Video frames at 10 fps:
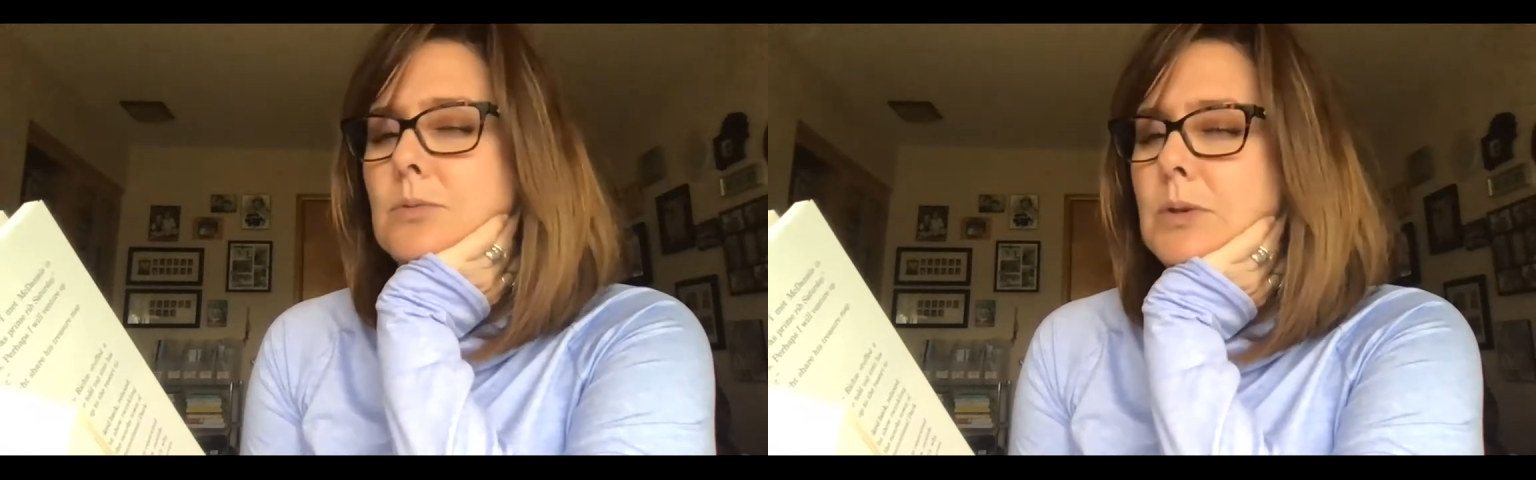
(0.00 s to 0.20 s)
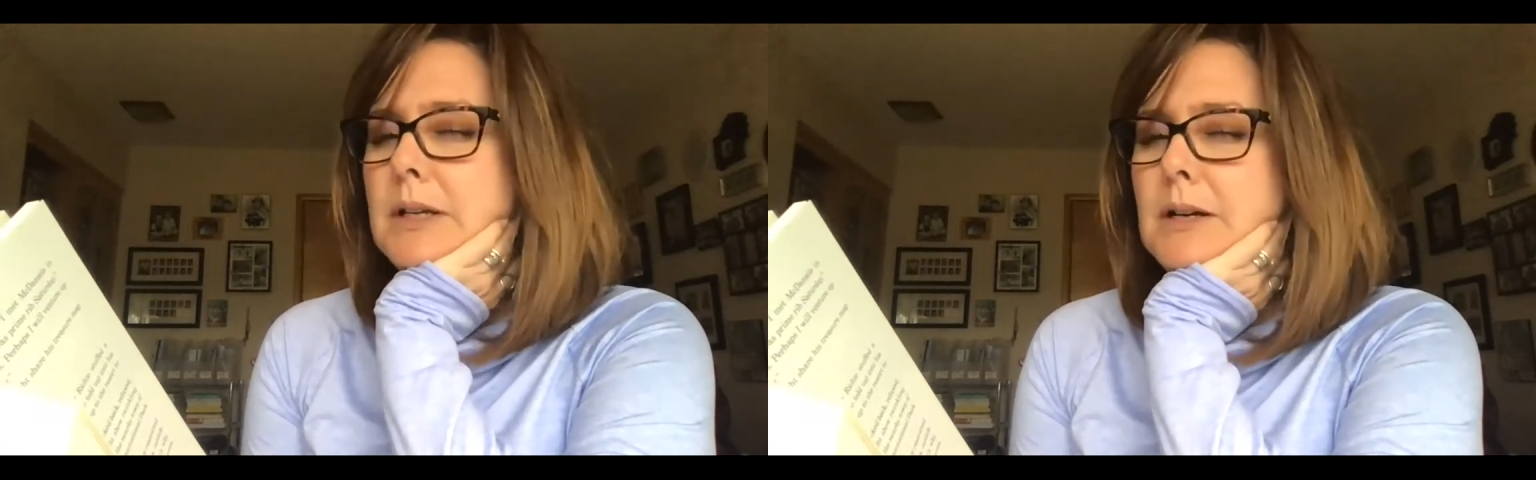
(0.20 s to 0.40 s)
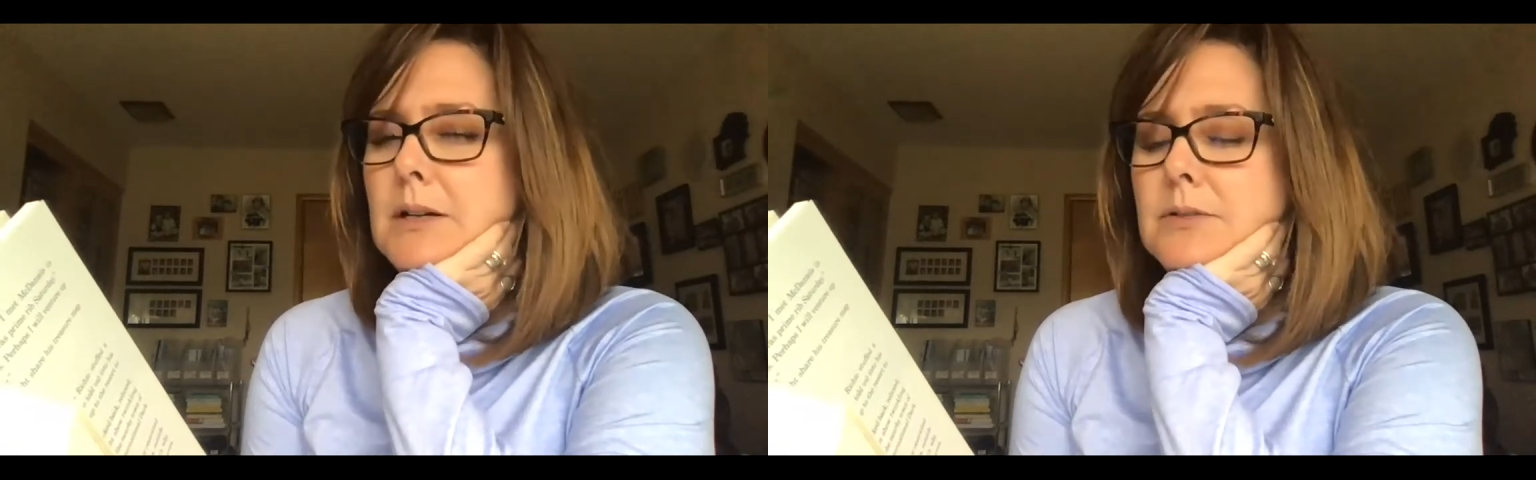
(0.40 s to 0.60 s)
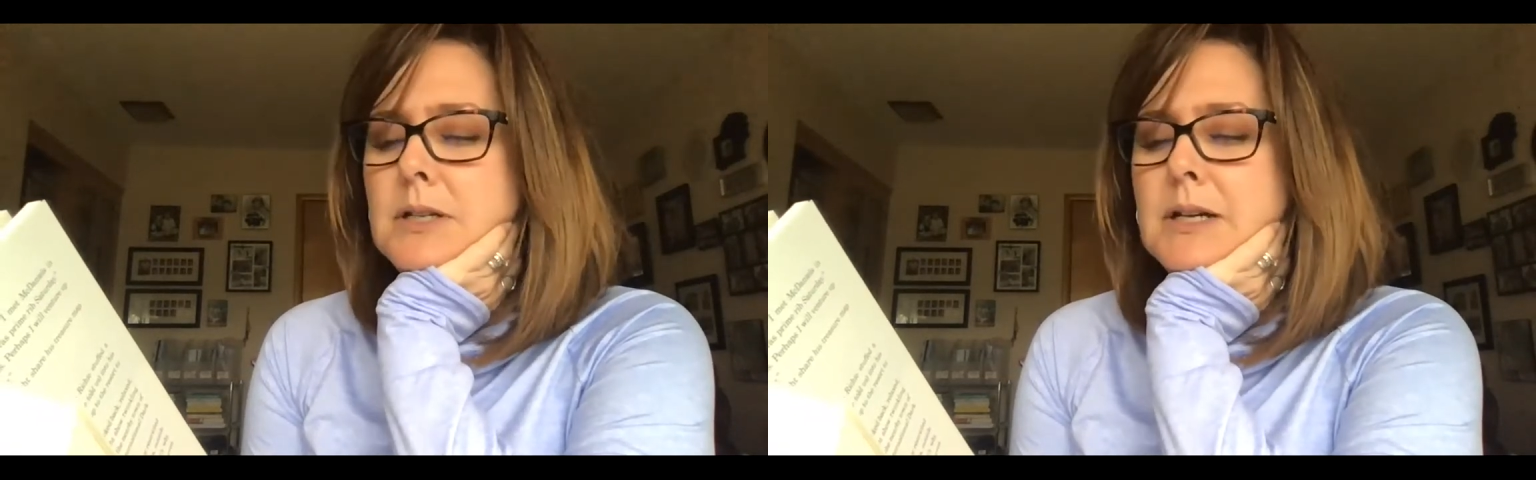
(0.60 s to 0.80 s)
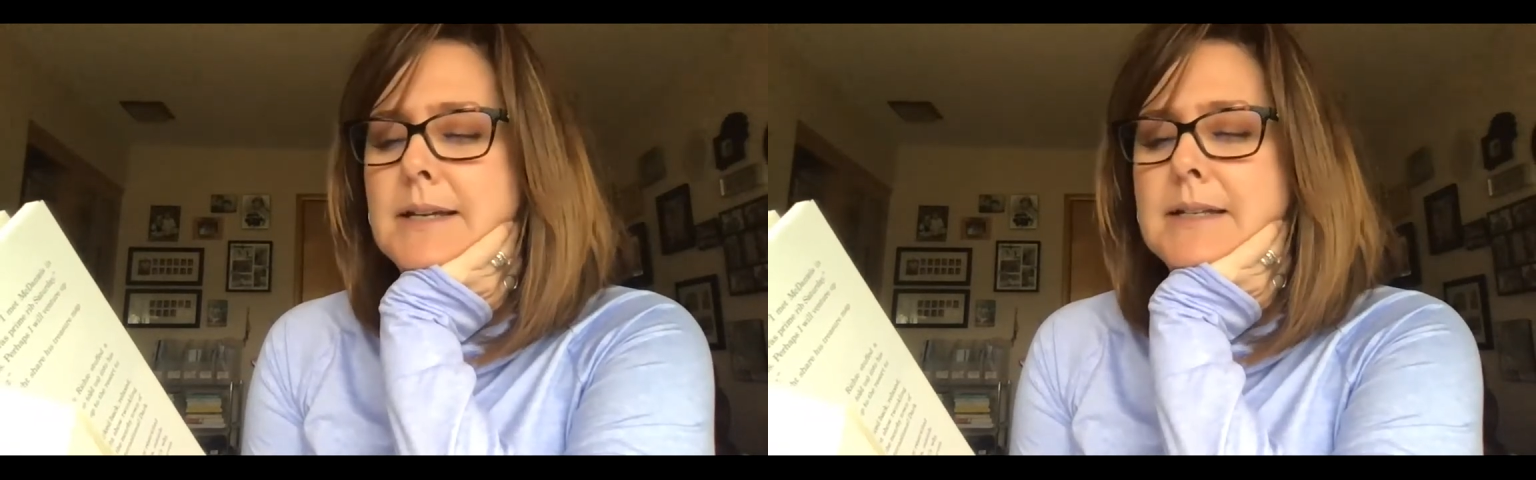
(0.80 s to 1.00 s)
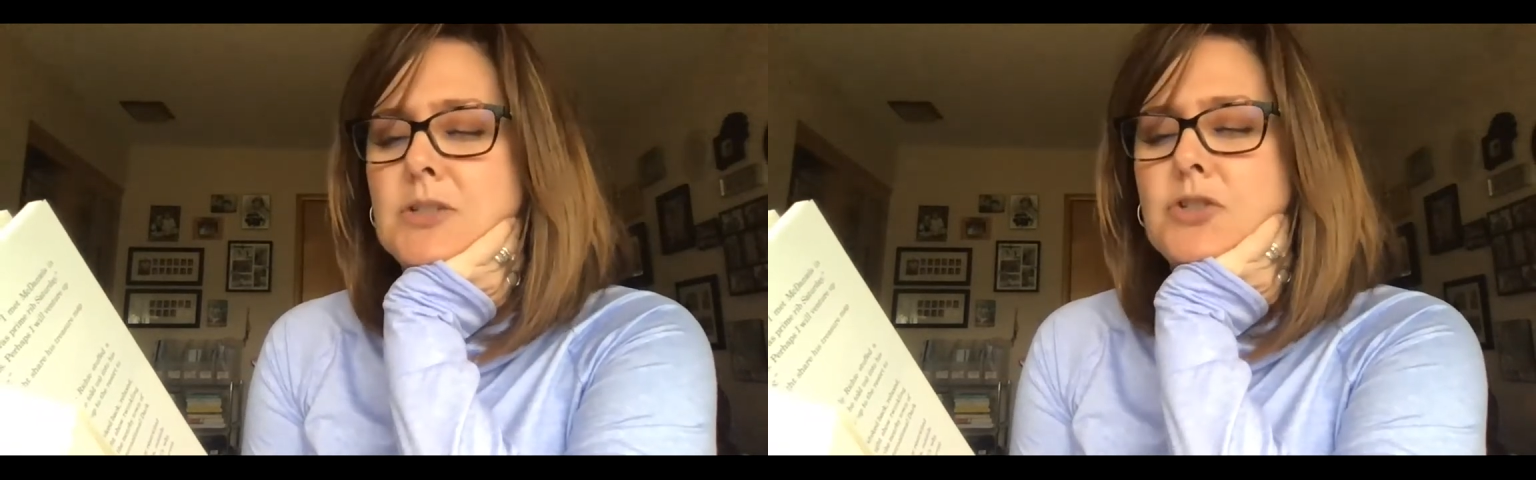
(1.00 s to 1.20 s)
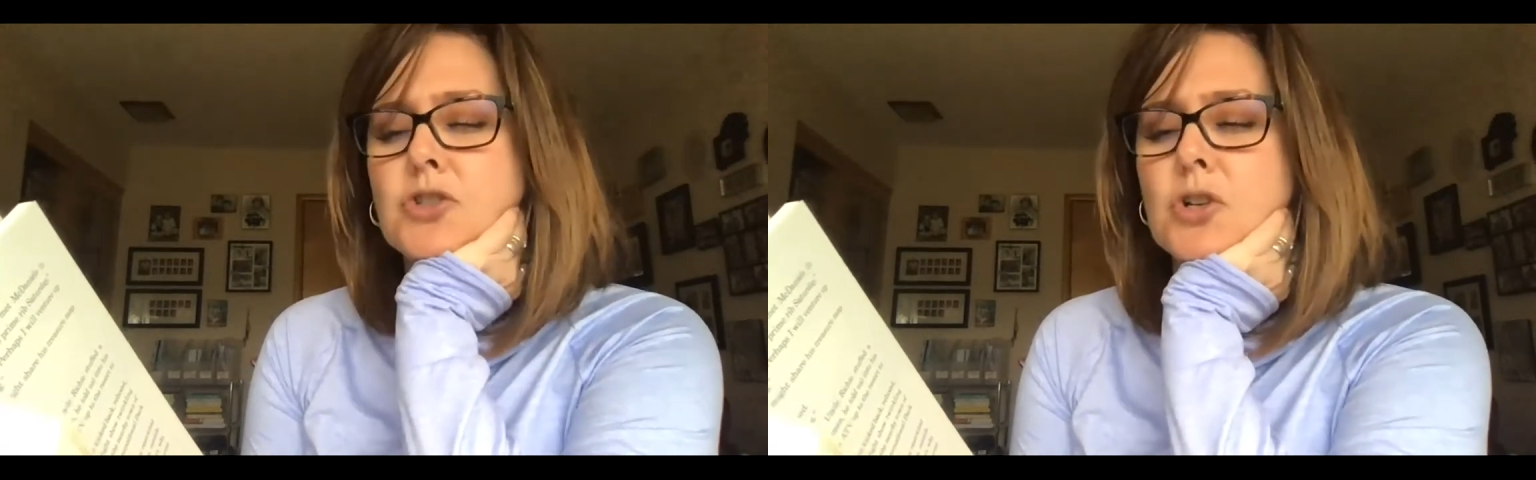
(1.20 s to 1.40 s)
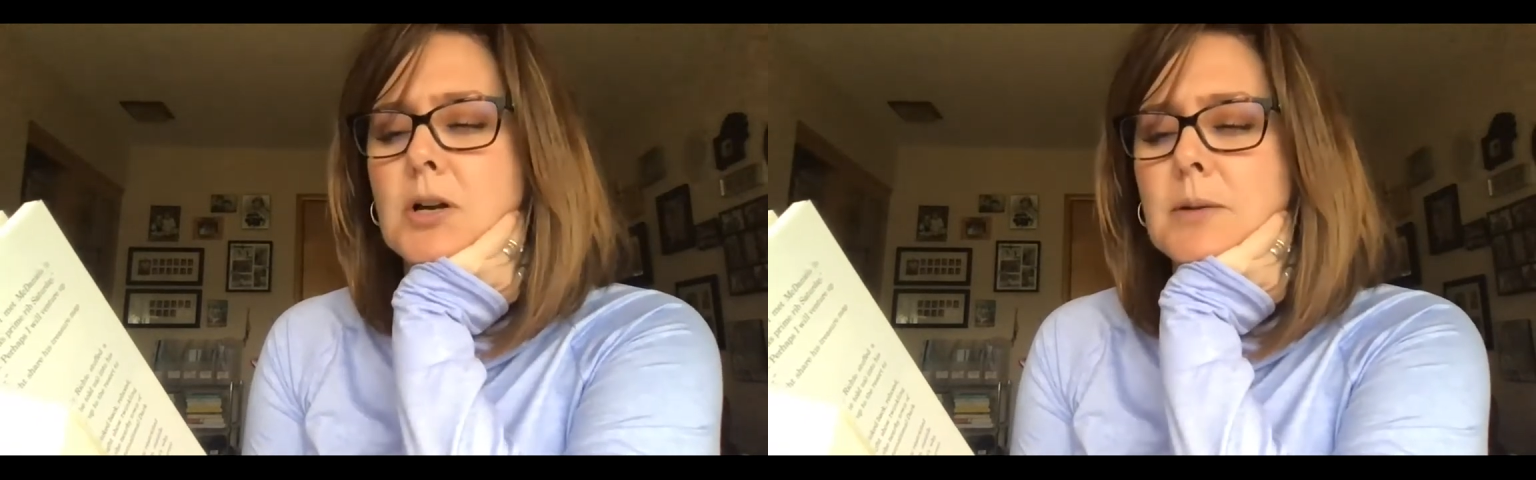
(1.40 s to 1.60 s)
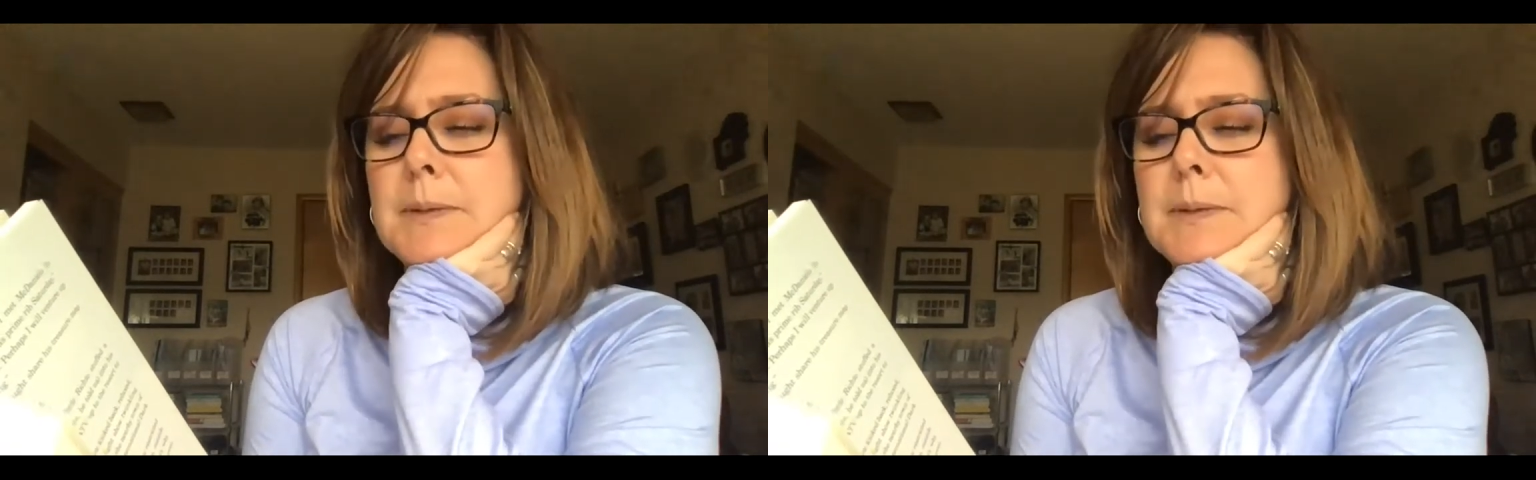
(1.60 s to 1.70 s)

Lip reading: We all nodded. Dirk